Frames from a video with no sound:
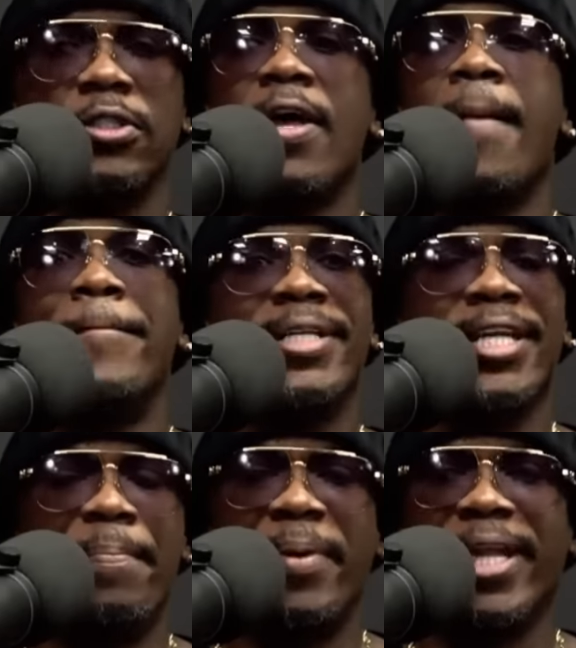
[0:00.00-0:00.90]

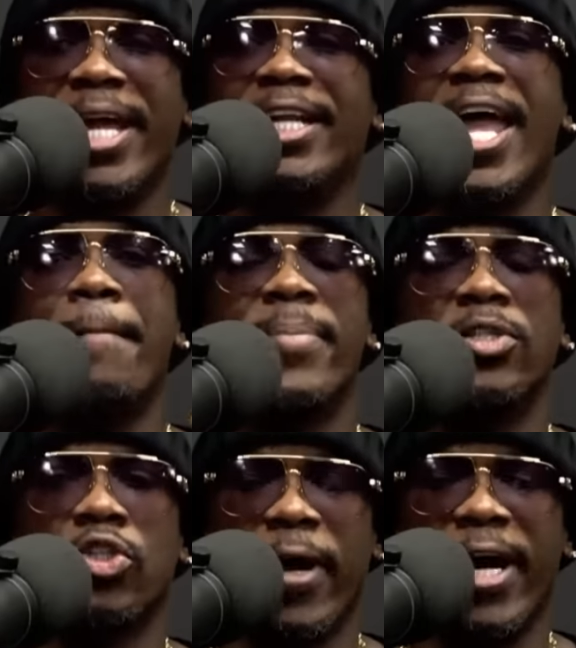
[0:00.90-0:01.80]
manipulated and
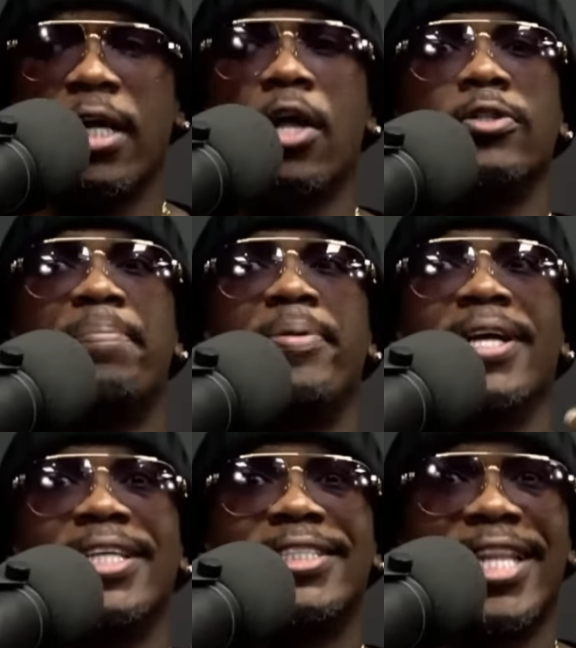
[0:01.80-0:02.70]
betrayed because he put
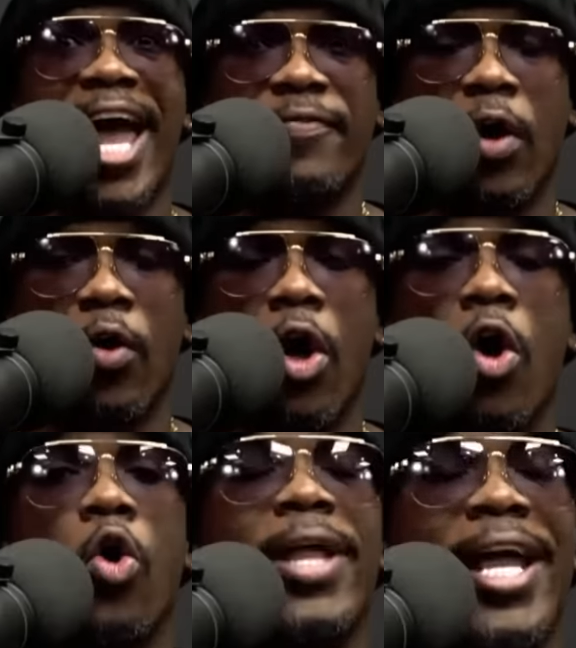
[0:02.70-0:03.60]
his life on
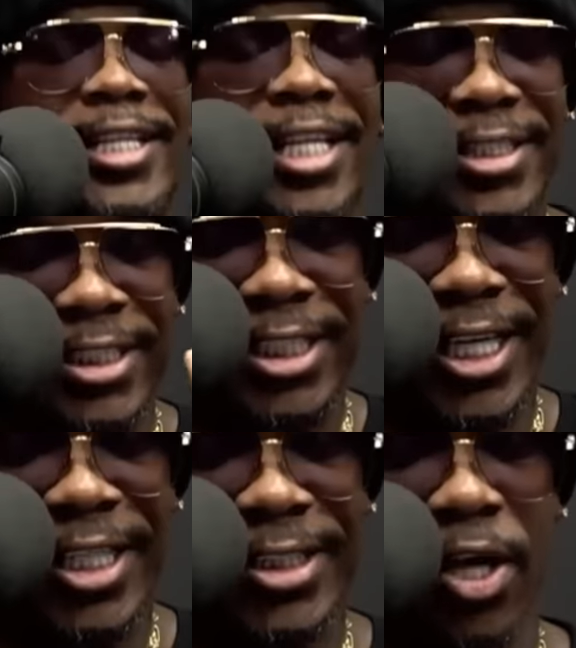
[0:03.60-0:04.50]
hold. And listen to
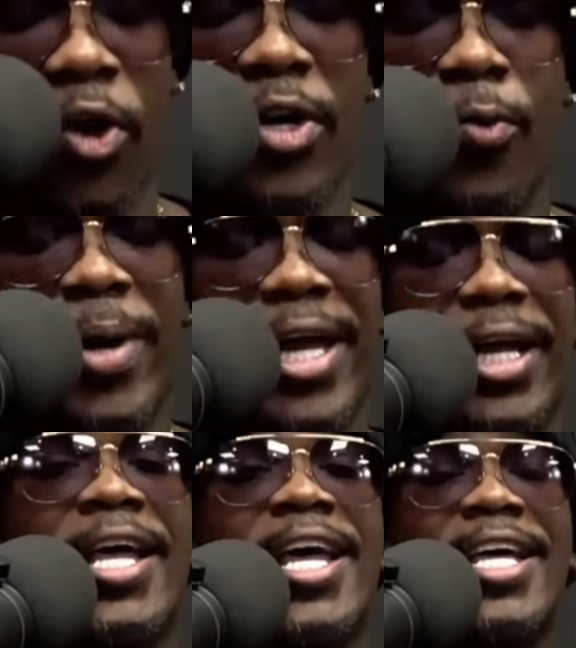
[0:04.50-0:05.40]
this, hold your wig.
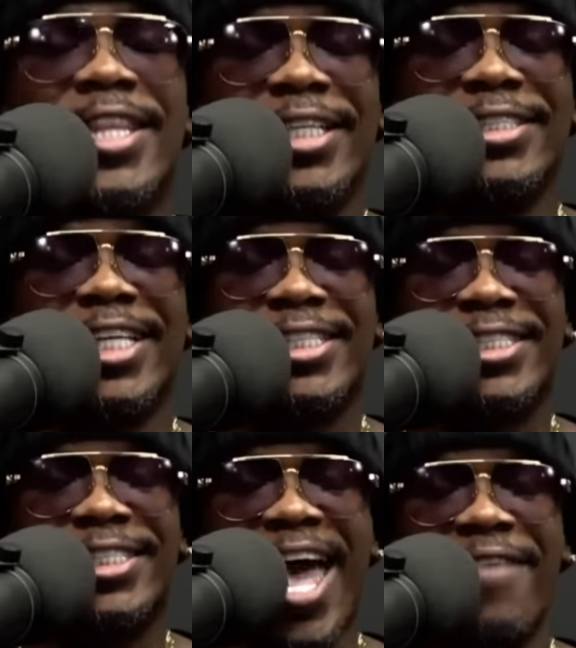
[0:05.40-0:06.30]
This is a
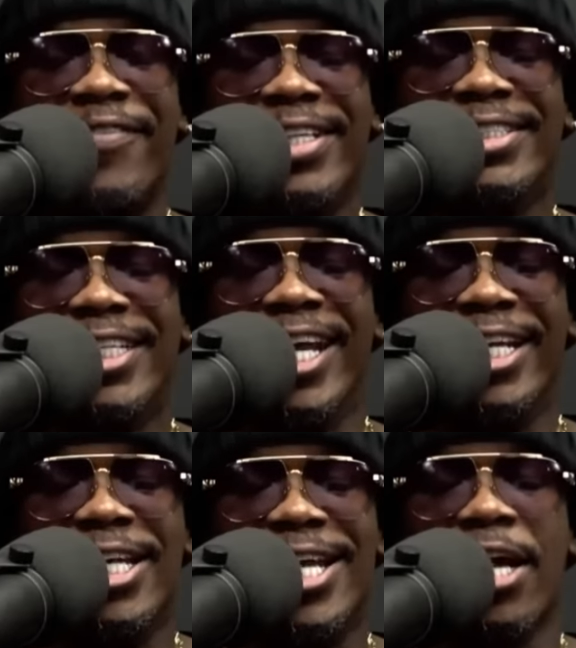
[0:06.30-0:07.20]
17
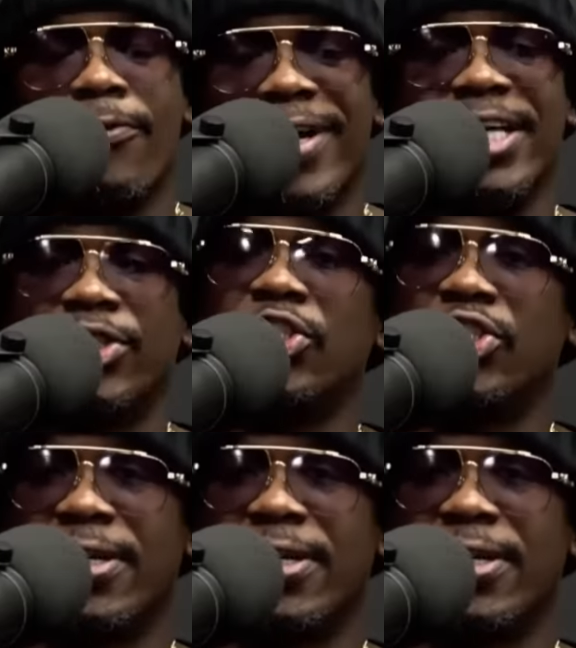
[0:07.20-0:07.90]
year relationship.